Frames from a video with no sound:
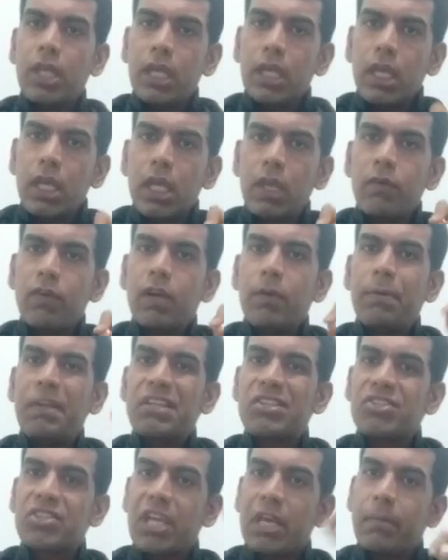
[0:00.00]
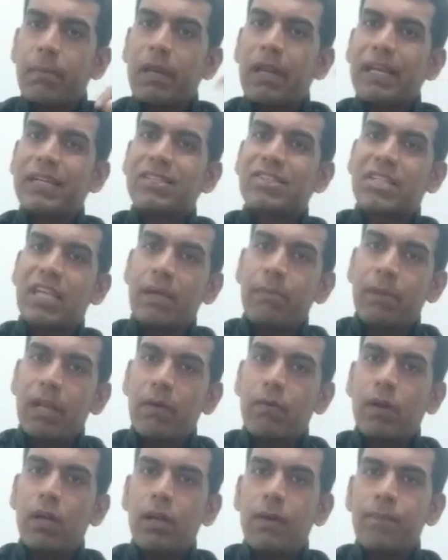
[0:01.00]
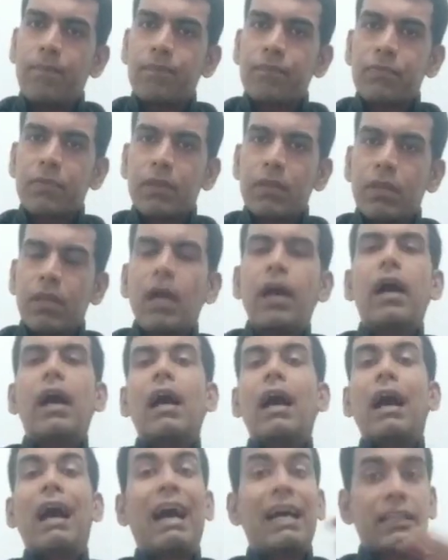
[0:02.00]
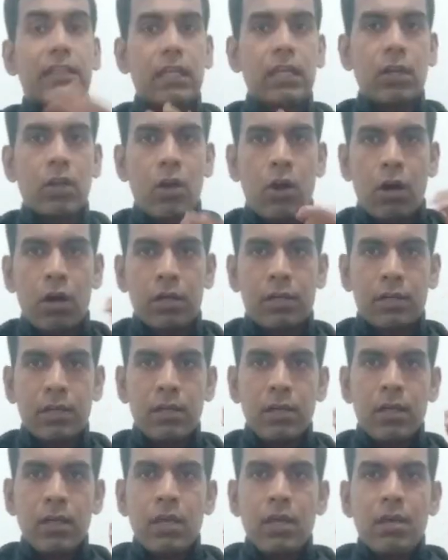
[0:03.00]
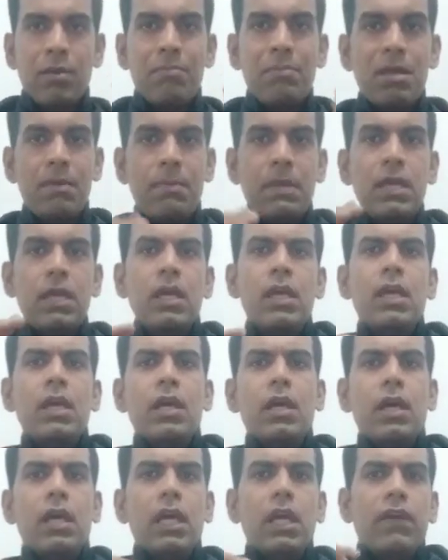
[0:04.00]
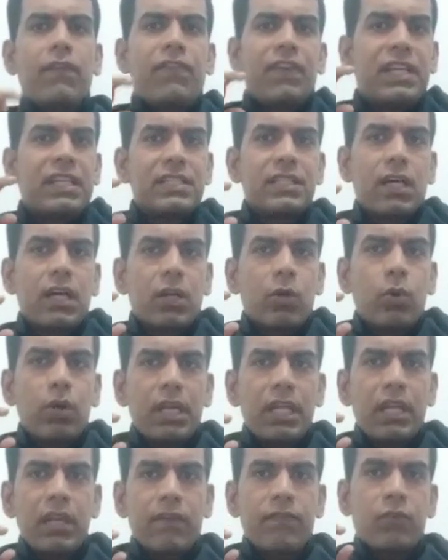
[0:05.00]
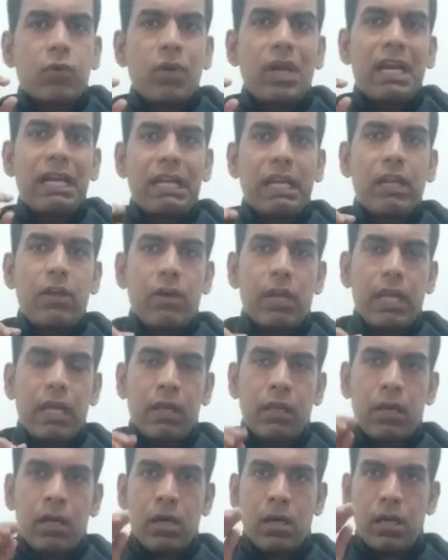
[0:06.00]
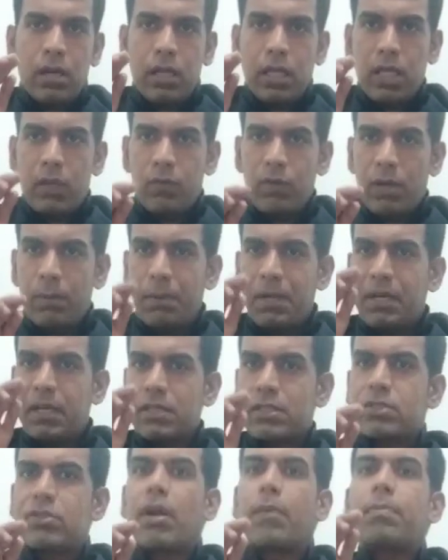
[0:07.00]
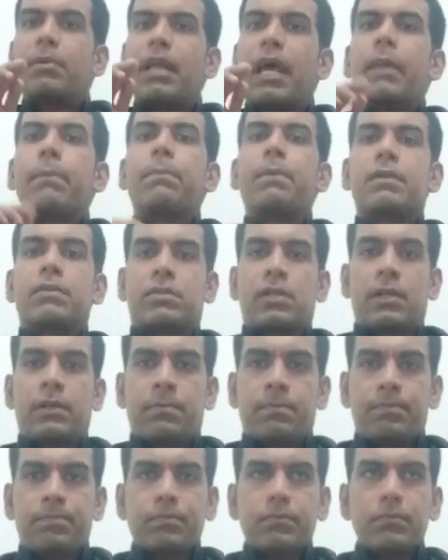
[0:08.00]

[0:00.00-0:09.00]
think he will be stable at same level? I think not. Maybe if he is good enough to handle your anger, he will be disturbed 10%.